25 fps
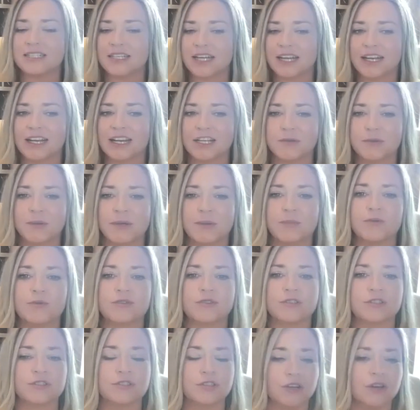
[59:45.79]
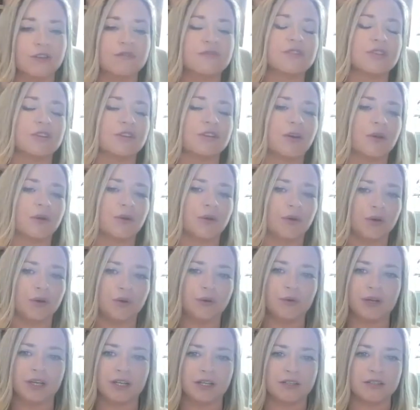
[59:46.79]
day and age, people deserve to know
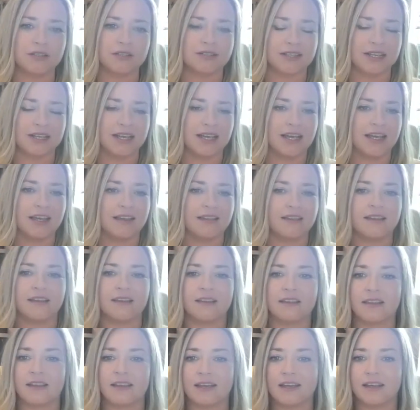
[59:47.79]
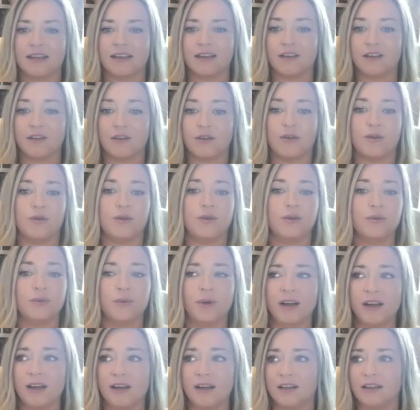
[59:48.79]
who it is that they're, who you
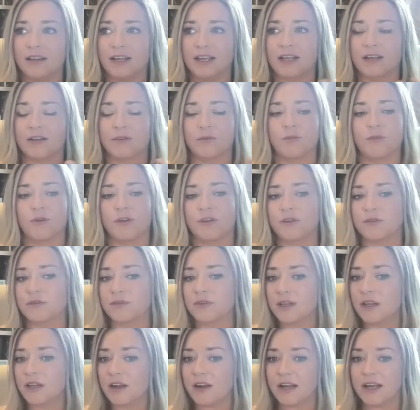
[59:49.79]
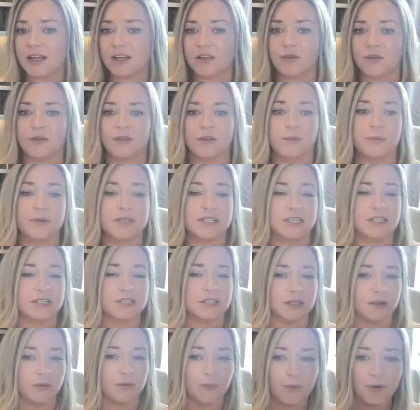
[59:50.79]
are, like what you're like, who they're
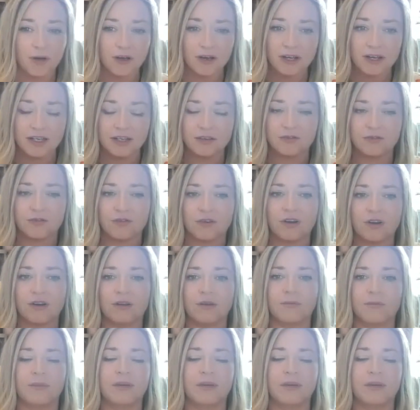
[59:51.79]
potentially buying from.